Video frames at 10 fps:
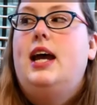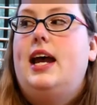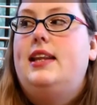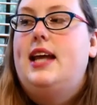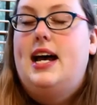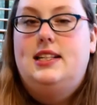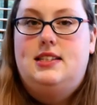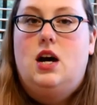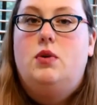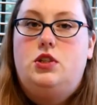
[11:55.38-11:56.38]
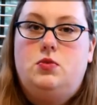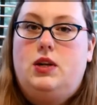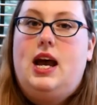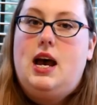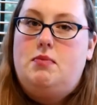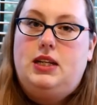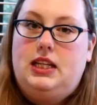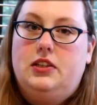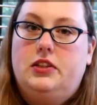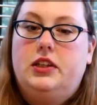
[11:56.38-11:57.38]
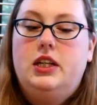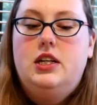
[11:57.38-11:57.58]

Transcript: And that is not what you want to happen either.